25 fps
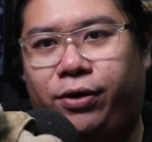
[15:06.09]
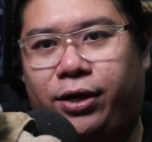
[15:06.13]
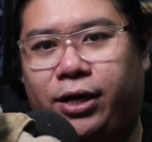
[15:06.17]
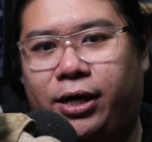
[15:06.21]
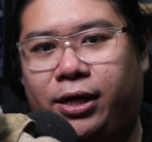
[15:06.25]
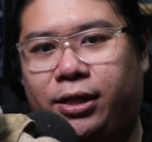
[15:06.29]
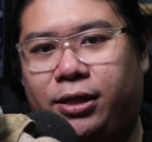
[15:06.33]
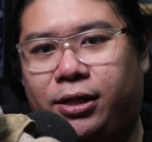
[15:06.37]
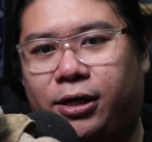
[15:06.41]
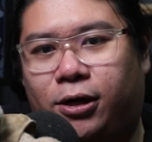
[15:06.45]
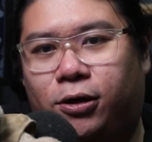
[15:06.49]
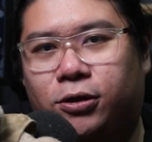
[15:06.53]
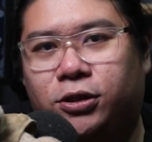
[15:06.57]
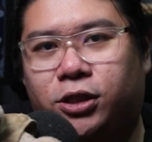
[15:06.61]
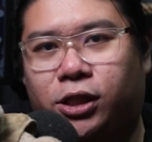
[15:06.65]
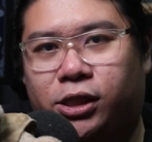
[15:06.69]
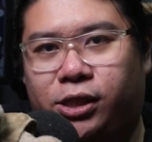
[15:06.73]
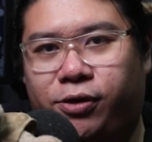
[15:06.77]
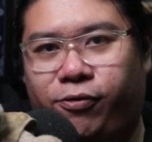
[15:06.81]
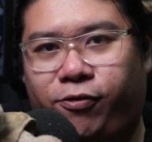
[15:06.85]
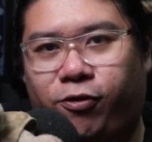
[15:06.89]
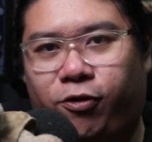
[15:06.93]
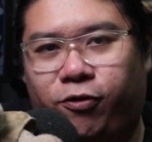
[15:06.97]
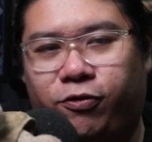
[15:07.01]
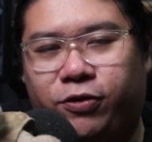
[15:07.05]
Okay, the
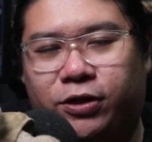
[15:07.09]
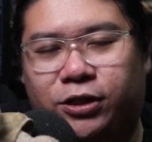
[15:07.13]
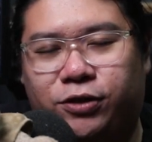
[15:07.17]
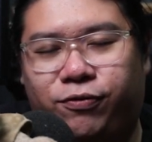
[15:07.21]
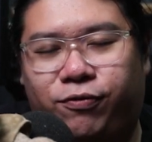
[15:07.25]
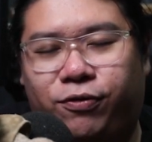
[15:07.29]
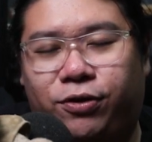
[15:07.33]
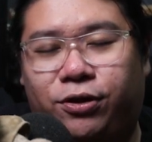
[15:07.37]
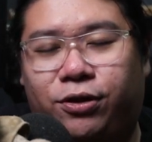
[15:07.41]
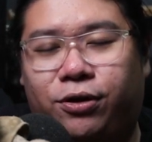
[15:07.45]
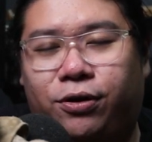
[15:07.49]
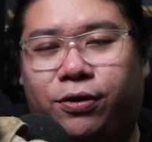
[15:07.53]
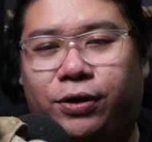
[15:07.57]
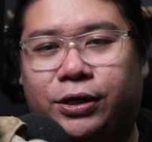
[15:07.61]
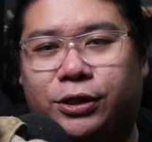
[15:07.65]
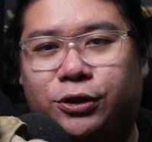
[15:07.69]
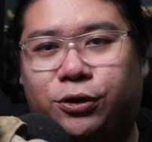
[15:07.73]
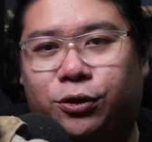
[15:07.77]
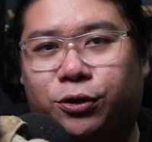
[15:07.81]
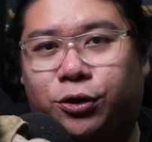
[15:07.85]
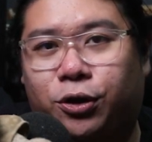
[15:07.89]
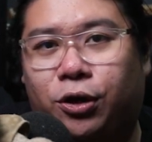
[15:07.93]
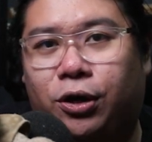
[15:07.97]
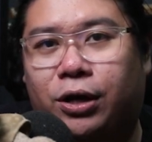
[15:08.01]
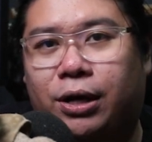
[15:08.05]
objective of this video is
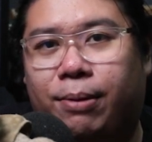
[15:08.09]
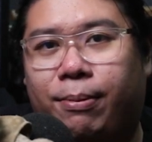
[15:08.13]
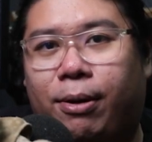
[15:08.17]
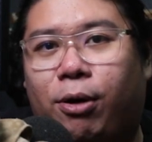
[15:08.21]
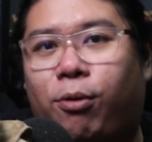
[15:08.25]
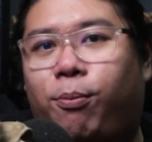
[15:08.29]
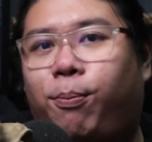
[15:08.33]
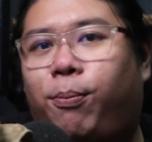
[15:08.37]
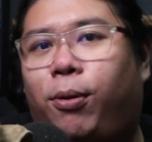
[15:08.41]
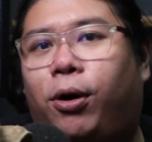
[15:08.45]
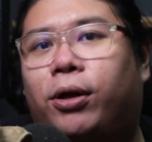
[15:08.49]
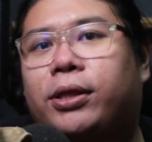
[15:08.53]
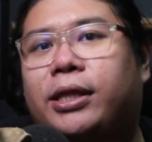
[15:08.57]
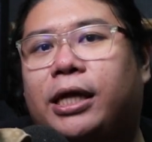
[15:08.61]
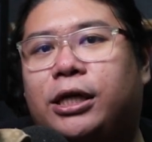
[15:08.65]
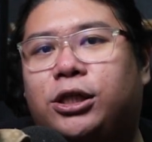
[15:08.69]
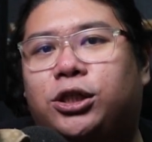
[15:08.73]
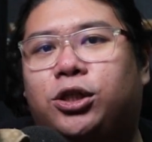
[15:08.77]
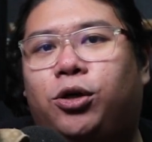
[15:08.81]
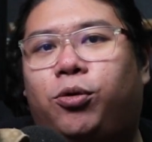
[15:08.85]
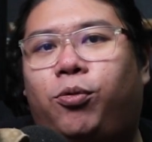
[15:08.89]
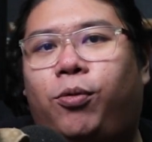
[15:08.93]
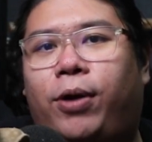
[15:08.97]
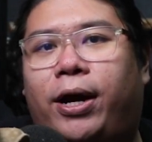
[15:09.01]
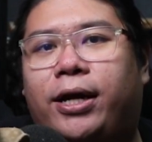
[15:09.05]
to talk about
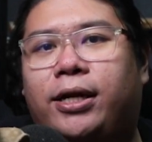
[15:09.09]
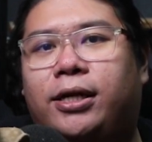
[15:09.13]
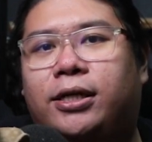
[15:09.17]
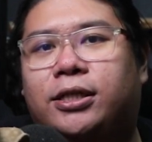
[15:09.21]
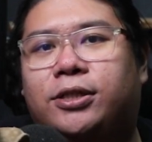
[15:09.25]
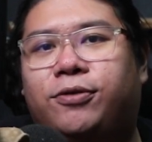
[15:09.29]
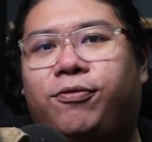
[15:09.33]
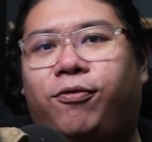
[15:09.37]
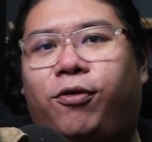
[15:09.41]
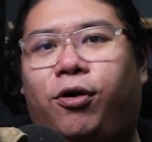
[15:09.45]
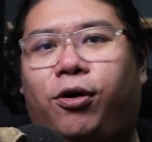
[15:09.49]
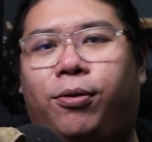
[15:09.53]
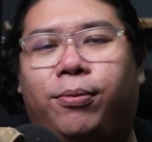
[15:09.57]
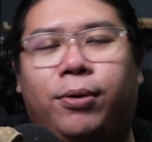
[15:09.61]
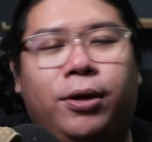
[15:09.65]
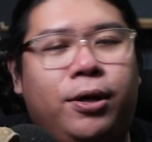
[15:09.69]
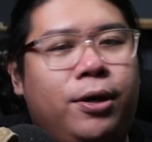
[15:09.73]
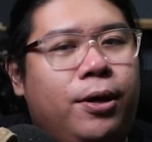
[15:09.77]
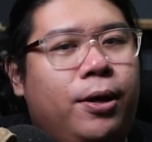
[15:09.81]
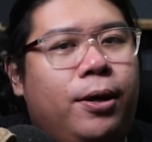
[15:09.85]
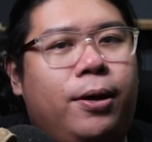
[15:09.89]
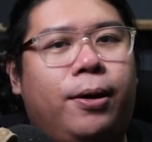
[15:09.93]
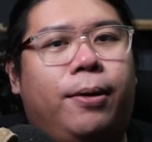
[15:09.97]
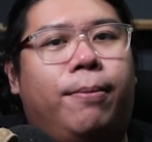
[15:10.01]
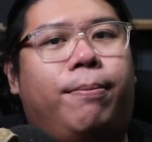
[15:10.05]
potential riders form,
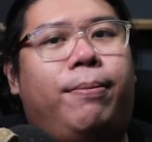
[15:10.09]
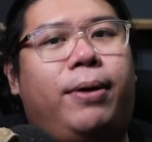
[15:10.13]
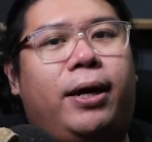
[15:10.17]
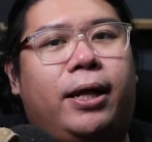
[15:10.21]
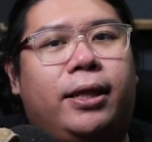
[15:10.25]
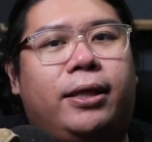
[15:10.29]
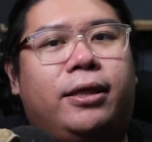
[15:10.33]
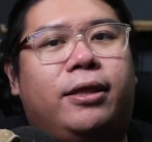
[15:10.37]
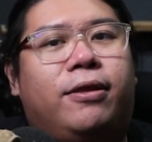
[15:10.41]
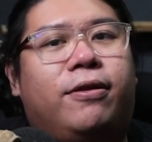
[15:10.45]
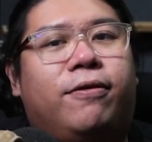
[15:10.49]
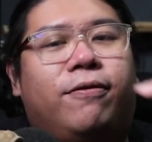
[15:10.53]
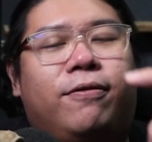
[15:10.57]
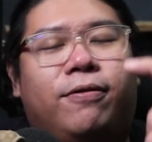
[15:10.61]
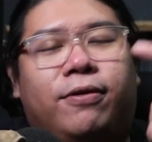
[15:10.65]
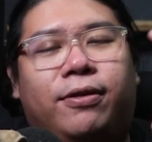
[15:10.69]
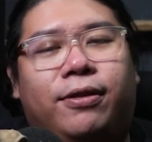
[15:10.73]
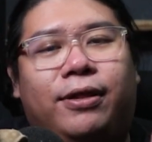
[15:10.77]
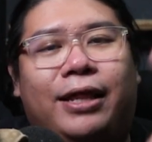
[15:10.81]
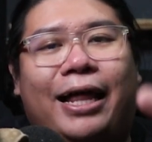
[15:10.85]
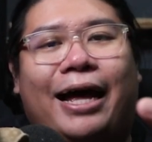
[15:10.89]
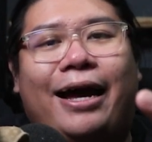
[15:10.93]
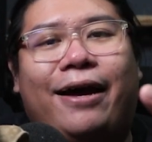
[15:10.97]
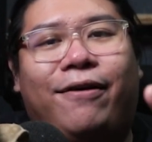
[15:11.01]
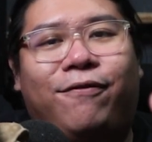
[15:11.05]
but
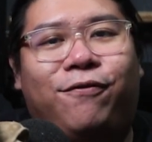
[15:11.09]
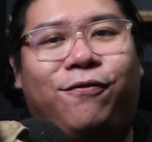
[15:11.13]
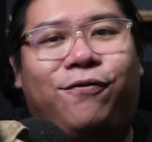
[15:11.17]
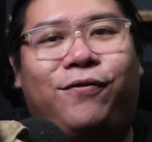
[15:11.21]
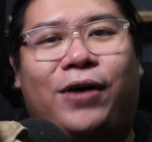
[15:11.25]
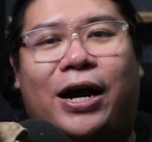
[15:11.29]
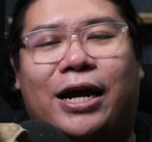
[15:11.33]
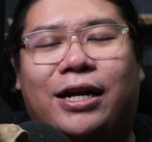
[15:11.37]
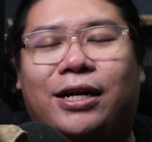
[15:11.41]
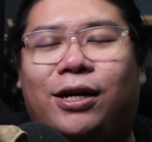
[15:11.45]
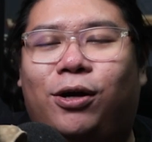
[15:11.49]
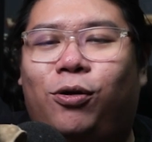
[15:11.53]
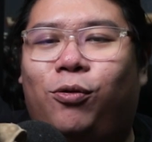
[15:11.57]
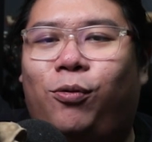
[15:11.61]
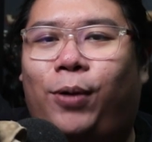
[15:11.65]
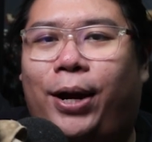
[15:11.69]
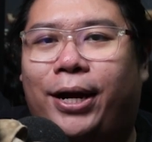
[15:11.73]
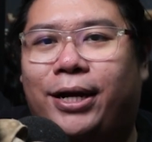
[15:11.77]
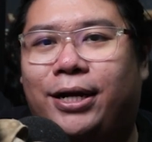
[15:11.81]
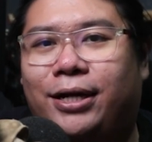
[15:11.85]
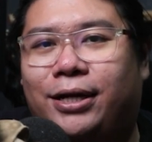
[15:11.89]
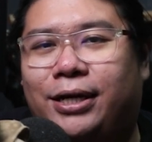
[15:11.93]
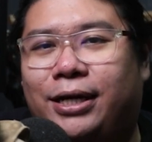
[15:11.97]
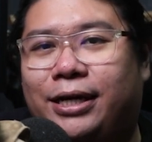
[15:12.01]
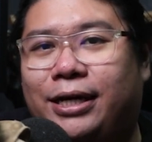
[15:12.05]
like final
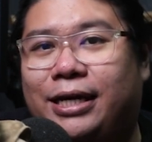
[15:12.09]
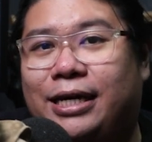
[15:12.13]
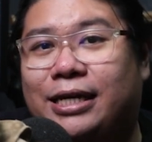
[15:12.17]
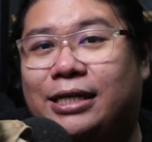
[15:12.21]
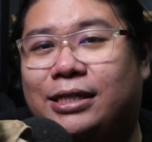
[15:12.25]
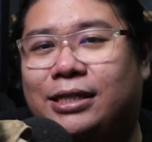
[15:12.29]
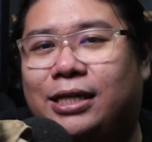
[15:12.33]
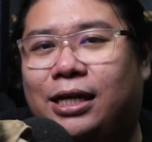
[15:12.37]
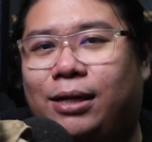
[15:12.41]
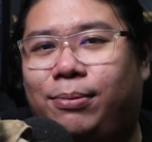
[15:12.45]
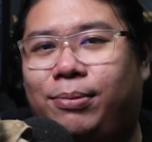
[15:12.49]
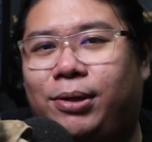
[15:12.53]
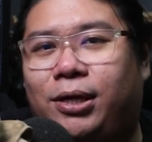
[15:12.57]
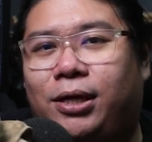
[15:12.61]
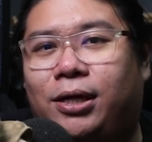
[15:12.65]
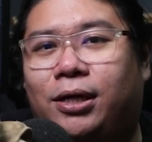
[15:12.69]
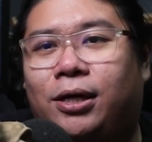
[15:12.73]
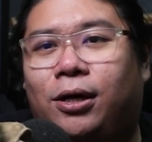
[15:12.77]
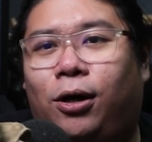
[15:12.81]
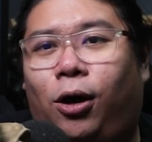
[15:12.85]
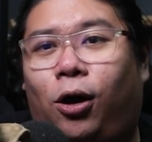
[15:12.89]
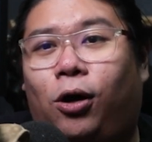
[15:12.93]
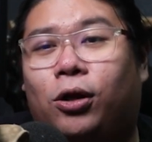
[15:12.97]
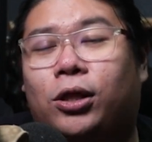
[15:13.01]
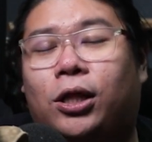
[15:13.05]
rider is gonna
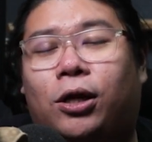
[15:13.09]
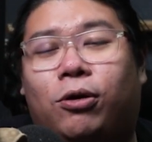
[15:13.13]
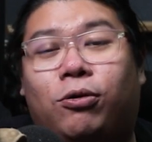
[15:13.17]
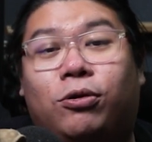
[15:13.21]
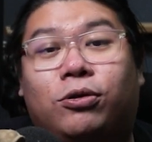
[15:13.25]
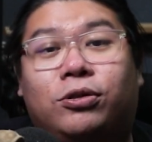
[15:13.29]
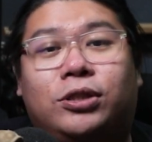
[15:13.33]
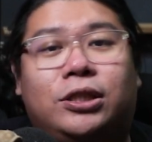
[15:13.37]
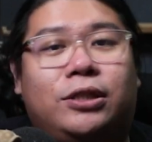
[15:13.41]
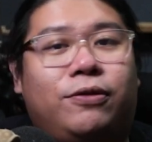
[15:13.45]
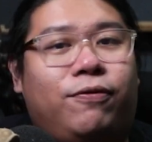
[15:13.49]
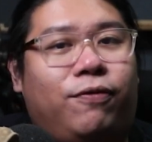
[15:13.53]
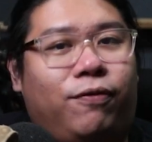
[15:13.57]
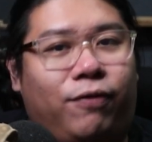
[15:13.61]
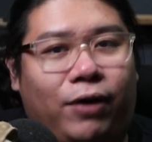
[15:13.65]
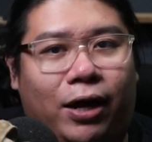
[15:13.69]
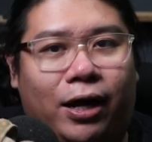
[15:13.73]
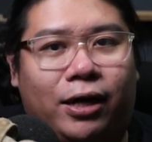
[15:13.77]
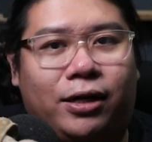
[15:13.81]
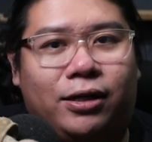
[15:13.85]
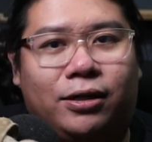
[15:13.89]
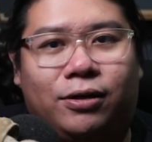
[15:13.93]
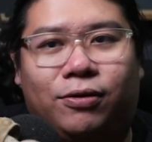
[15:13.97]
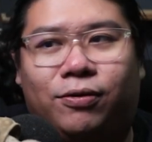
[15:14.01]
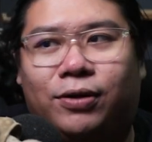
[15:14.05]
be Houtarou's
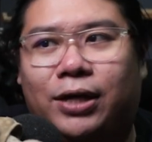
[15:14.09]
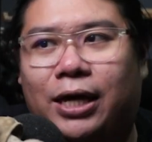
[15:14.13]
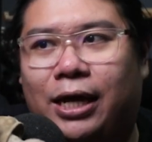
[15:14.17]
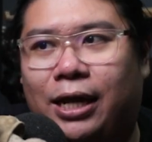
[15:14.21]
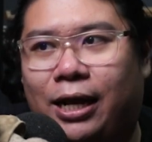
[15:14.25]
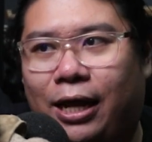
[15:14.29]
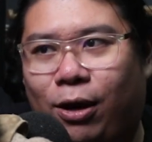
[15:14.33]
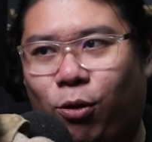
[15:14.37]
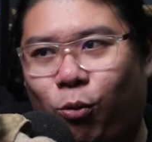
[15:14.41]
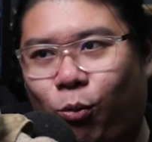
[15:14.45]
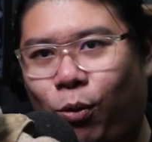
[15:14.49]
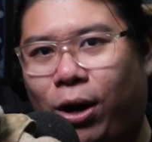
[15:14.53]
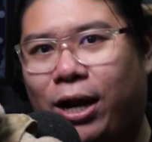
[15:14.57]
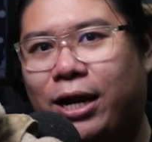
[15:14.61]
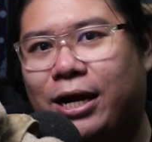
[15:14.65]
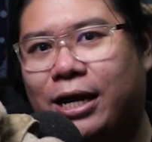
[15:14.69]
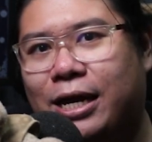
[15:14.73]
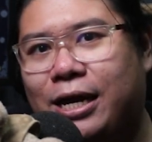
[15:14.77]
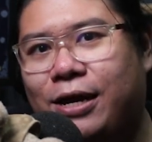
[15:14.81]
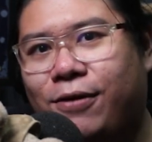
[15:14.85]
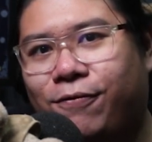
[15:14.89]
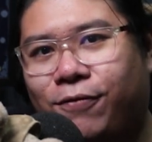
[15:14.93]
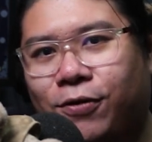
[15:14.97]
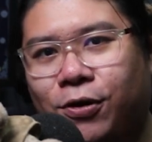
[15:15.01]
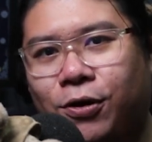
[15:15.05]
father. Okay, like what
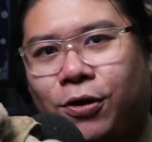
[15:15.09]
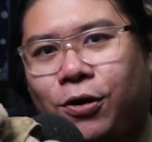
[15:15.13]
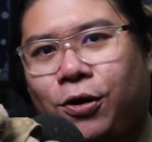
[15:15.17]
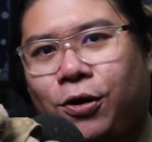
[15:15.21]
if